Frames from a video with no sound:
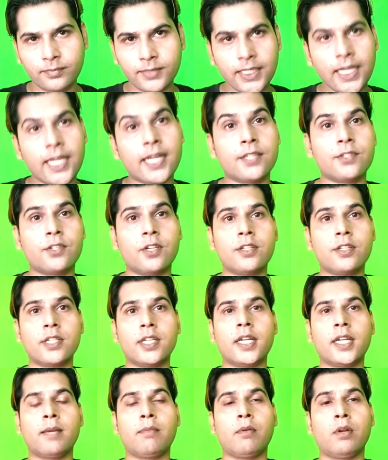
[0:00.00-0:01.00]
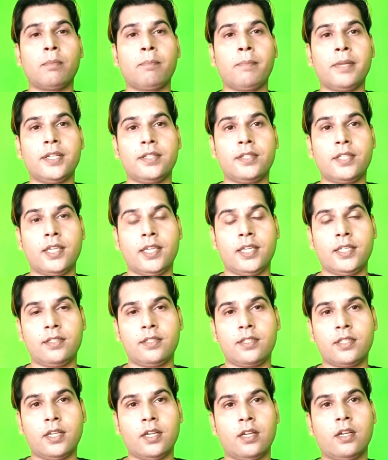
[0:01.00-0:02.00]
research and development
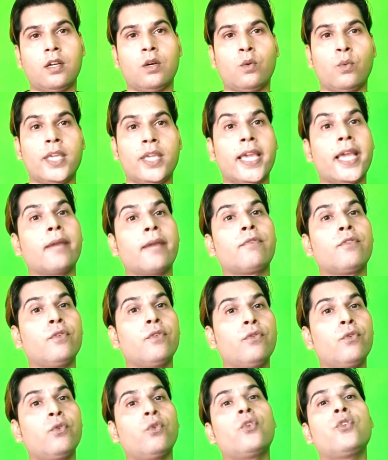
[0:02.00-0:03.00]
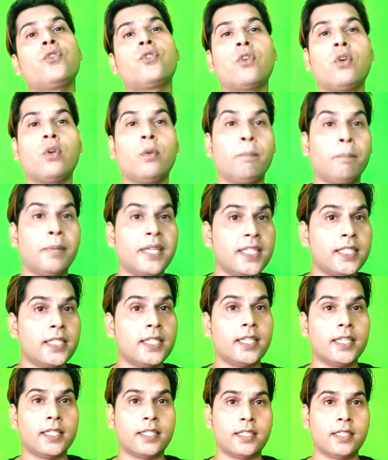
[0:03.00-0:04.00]
things, we have to focus on
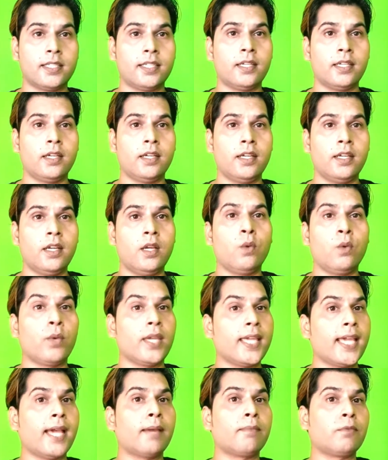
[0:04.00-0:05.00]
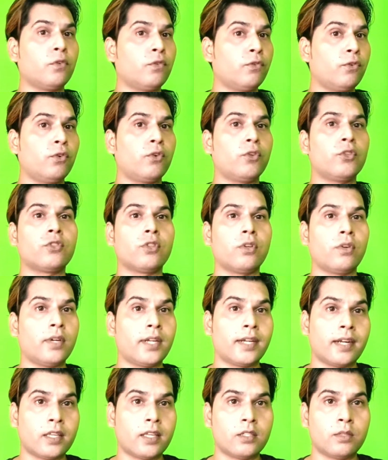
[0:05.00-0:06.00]
business, we have to focus on
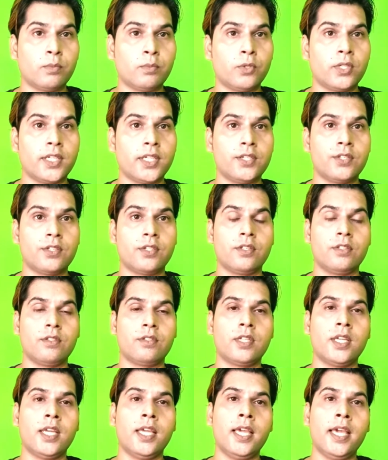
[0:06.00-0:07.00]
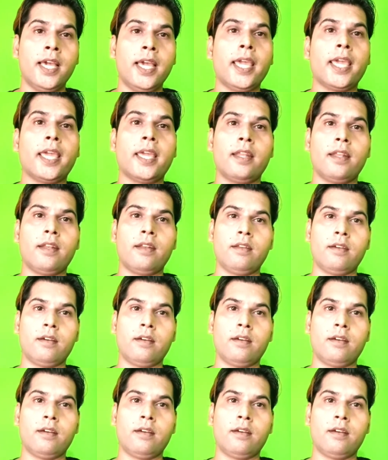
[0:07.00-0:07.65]
transportations, and